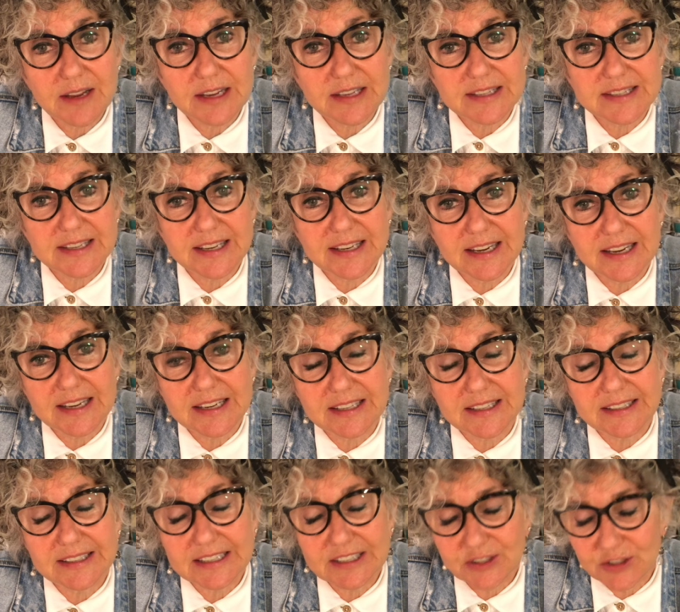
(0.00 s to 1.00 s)
It's a, a
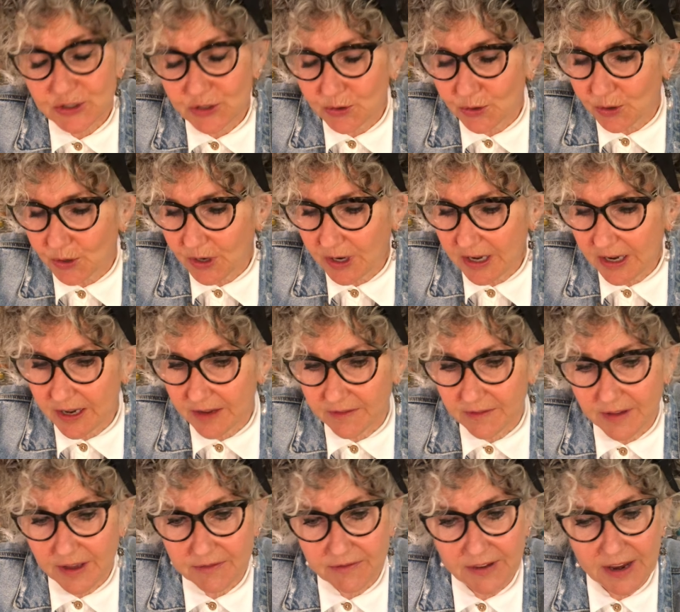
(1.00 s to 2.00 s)
neat story, a,
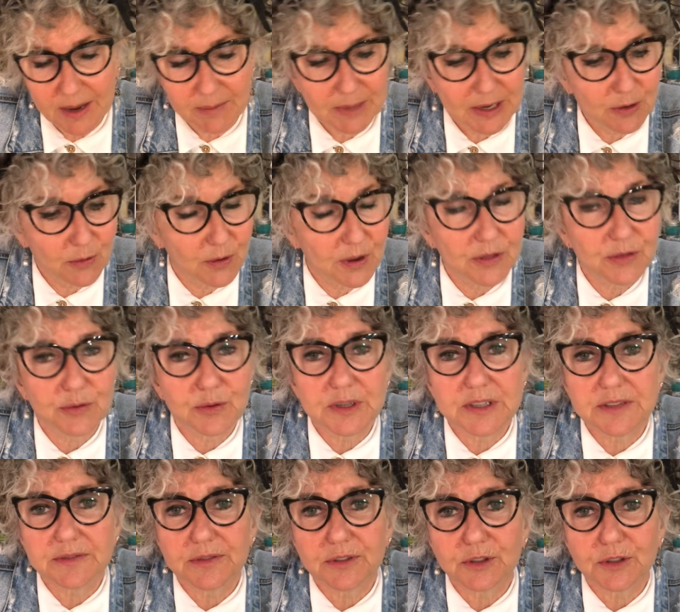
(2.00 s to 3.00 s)
a family going through a
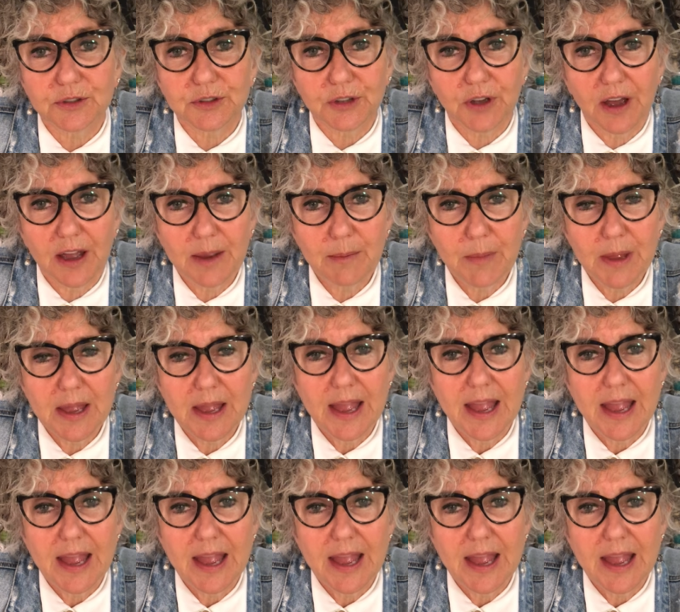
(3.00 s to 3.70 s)
difficult time.